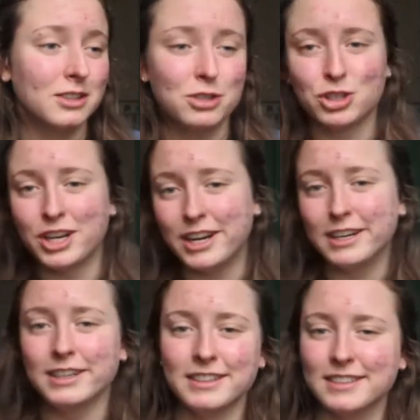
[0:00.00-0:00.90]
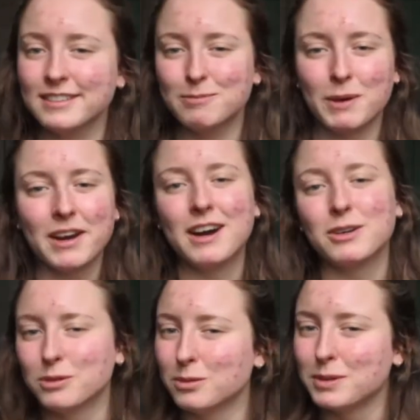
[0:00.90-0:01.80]
shared, and my
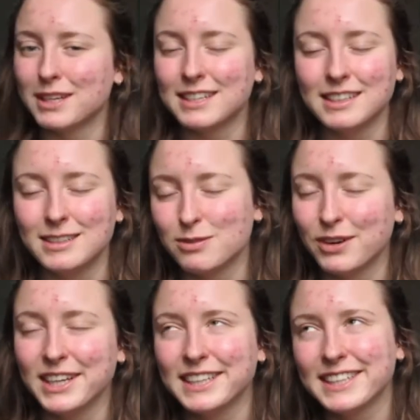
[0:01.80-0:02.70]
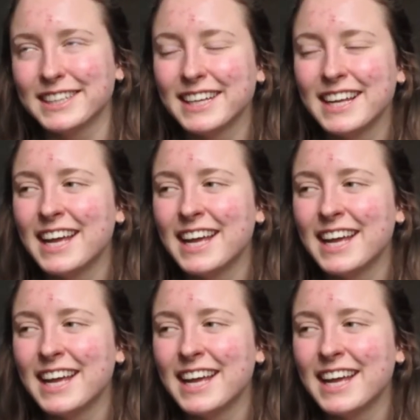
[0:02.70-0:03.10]
heart will be at ease finally.